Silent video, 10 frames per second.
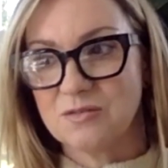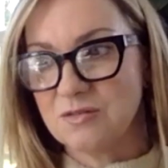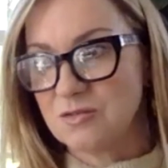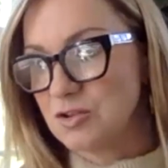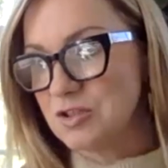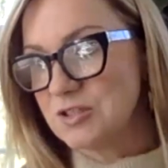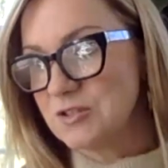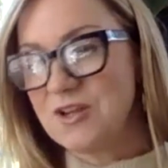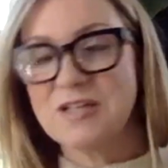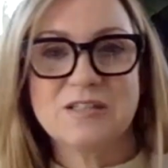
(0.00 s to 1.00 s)

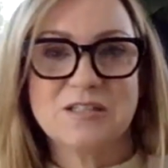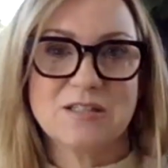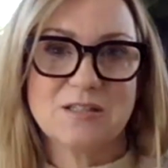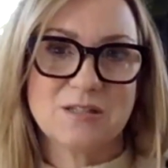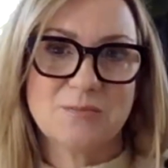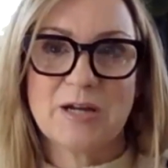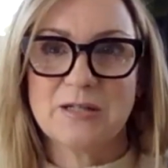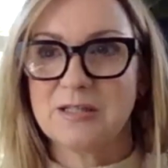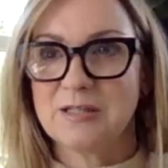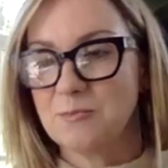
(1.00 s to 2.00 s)
nurses' faces and
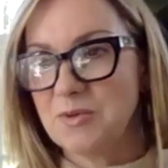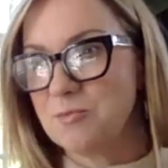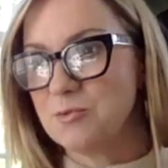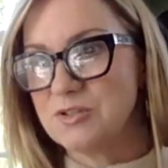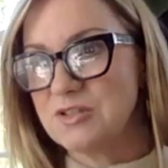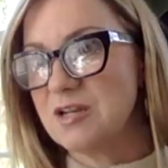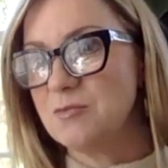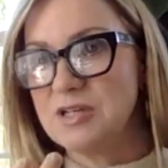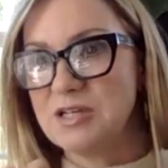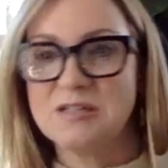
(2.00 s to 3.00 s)
smiling, and people were
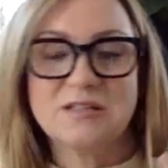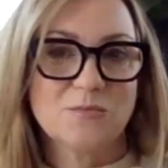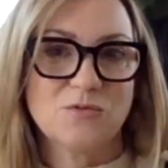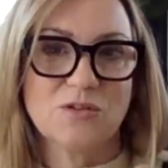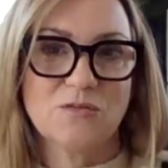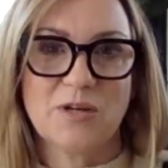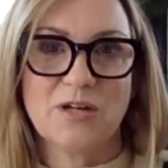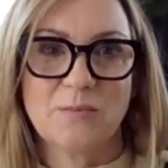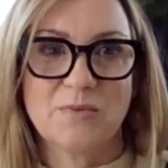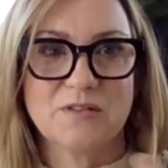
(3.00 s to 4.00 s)
saying we need some sort of
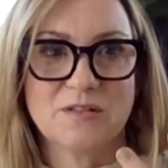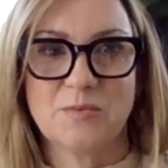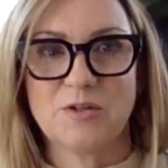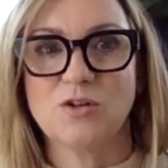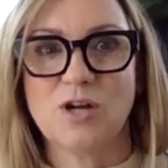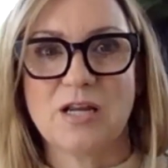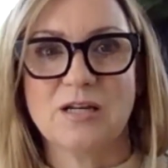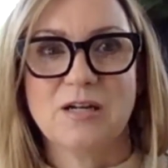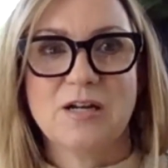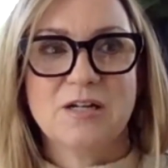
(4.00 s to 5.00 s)
pickup. This has been
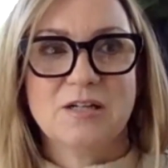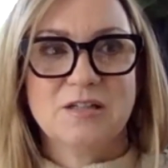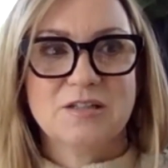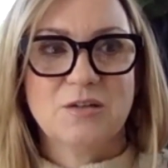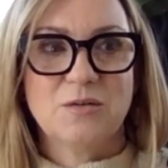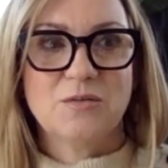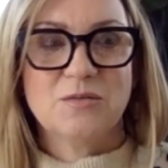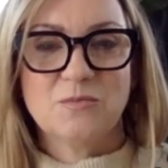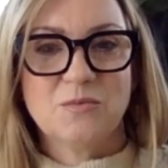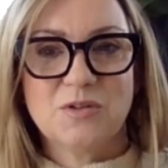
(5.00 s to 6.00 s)
great. So,
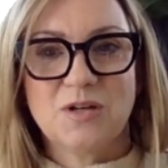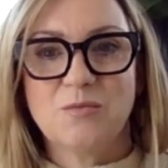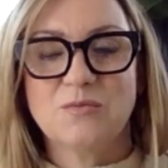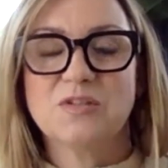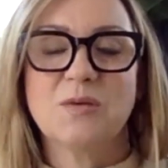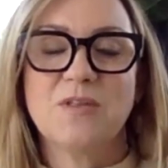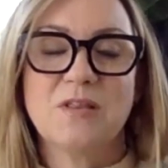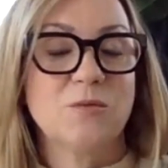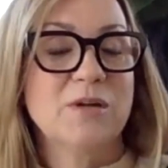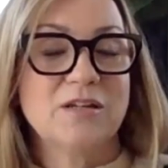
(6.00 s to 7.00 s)
something
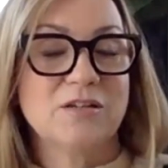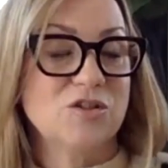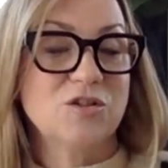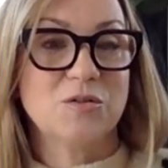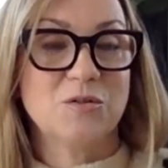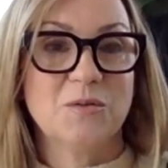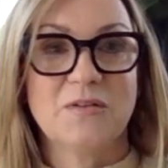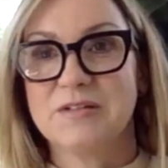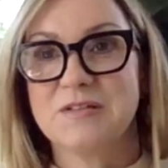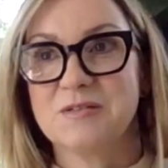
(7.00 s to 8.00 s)
that we can do
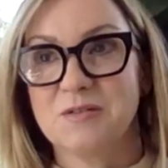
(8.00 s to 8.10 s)
is